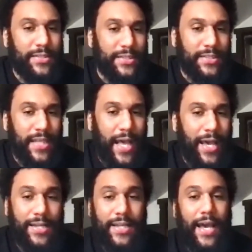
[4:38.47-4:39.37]

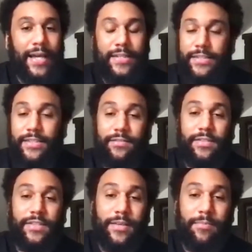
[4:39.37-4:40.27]
society. God doesn't even
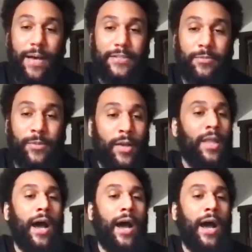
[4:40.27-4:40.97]
seem possible.